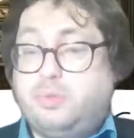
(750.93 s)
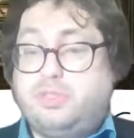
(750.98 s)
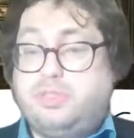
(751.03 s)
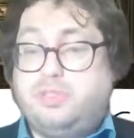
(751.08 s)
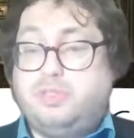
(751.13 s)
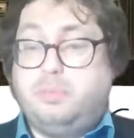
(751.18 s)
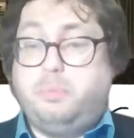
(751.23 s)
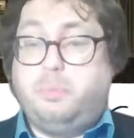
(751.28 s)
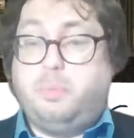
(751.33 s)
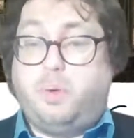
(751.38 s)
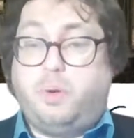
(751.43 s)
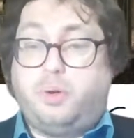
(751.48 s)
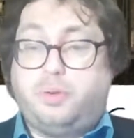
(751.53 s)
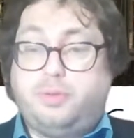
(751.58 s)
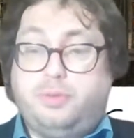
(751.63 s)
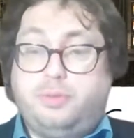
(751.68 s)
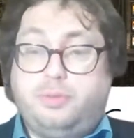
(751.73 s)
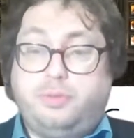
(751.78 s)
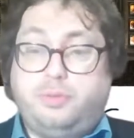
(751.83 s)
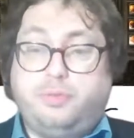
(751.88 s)
which is
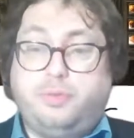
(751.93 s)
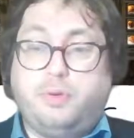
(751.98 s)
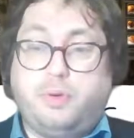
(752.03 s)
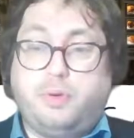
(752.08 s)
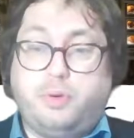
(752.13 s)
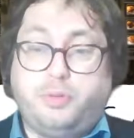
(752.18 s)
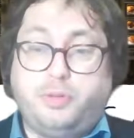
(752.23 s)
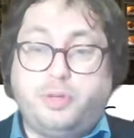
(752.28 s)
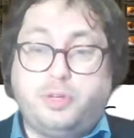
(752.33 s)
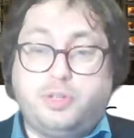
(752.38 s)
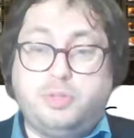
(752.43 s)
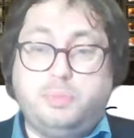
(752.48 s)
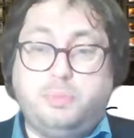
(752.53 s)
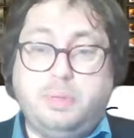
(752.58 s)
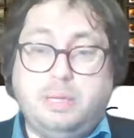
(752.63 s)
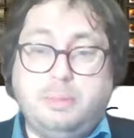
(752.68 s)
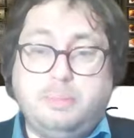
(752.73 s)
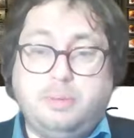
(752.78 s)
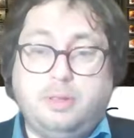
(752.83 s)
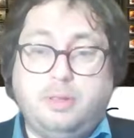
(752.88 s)
important for Dutch
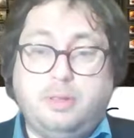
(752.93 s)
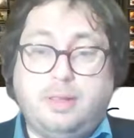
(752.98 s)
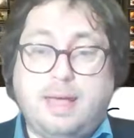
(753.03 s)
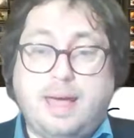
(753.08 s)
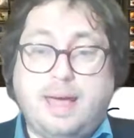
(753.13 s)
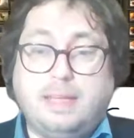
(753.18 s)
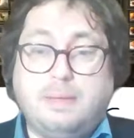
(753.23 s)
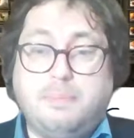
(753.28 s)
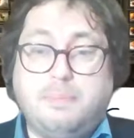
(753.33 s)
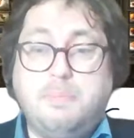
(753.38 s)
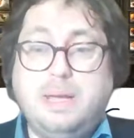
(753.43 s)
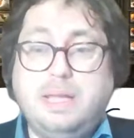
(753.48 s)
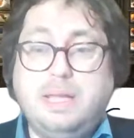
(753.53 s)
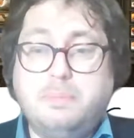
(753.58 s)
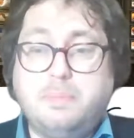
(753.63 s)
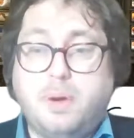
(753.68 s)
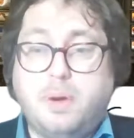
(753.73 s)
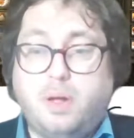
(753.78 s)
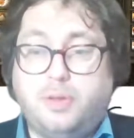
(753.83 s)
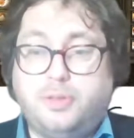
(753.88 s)
people, like
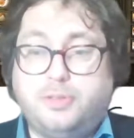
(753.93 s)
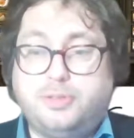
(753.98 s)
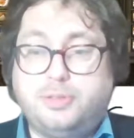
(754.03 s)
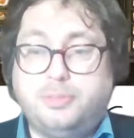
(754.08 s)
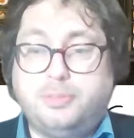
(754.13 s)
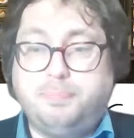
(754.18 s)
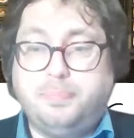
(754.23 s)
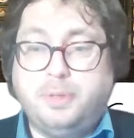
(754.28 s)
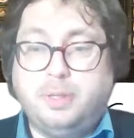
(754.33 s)
meatballs.